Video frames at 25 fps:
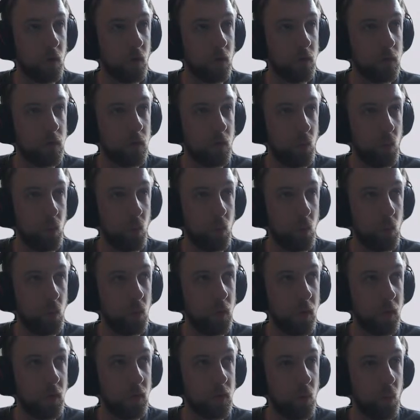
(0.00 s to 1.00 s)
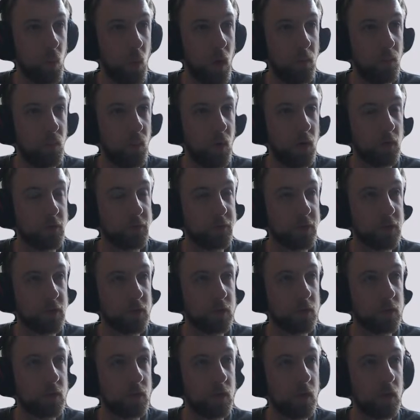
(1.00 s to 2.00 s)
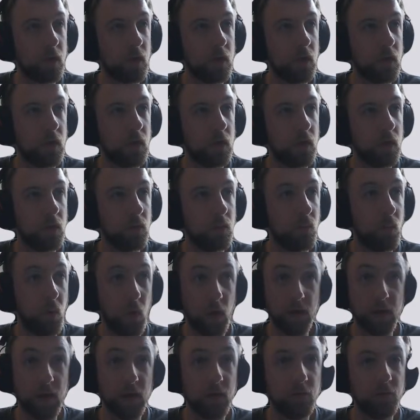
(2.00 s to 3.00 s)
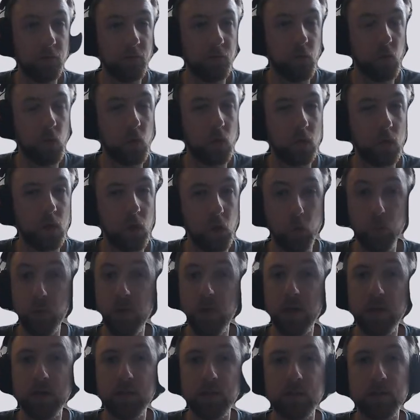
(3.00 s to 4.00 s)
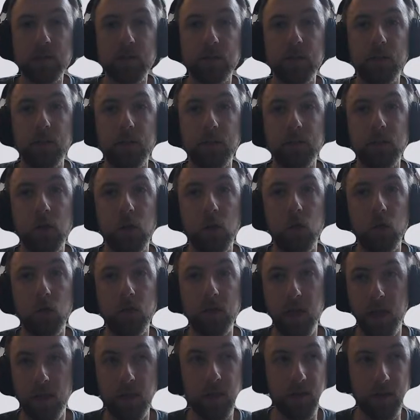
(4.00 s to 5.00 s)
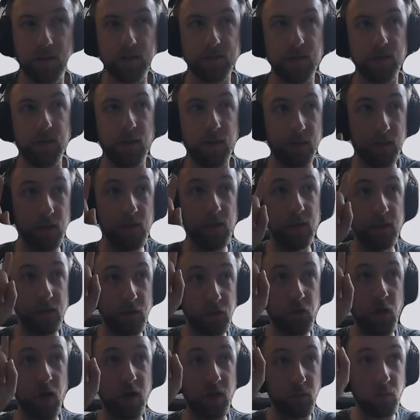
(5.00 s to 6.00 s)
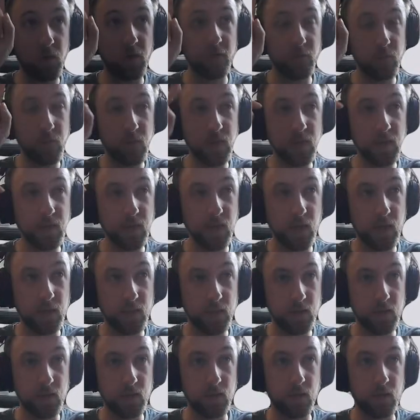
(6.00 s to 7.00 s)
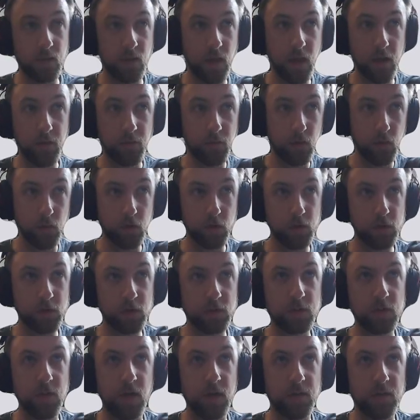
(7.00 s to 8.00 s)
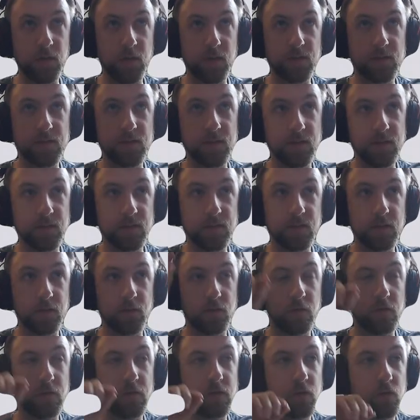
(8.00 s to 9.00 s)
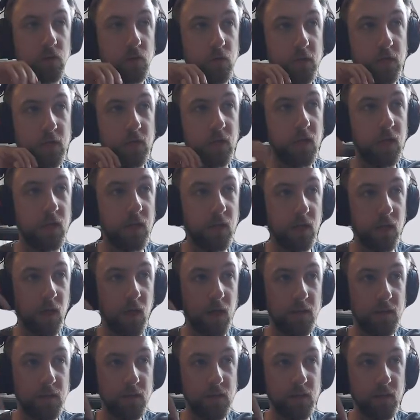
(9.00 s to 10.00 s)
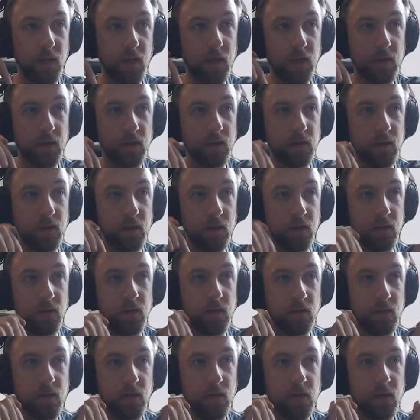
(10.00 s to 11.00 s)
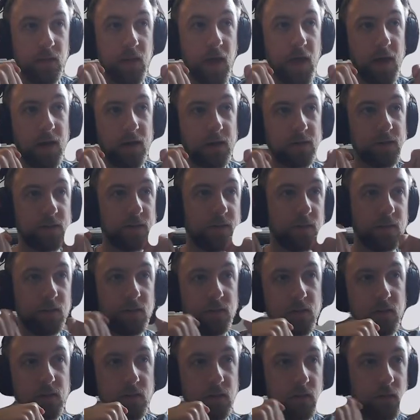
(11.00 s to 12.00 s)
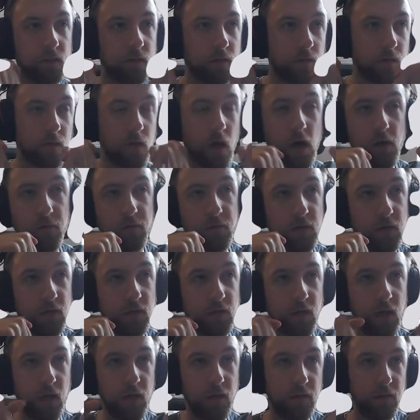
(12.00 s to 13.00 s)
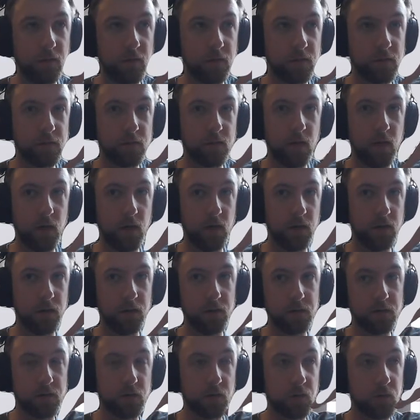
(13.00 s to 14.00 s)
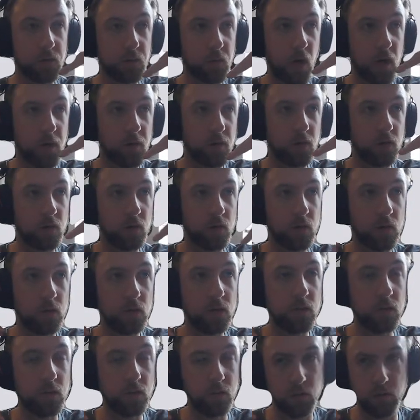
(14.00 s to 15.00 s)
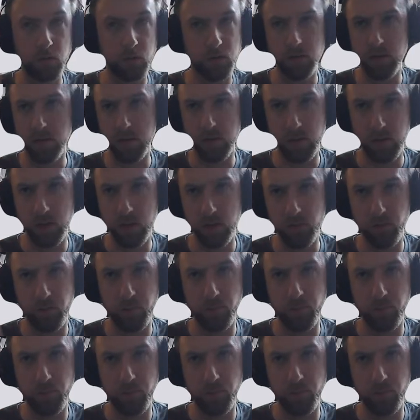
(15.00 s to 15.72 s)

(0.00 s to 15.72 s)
the web browser plugin for OBS. So yeah, like I said, like the chat above me, and then I have alerts. I think it's in the center of the screen, and then like that coffee and this, the subscriber goal, or the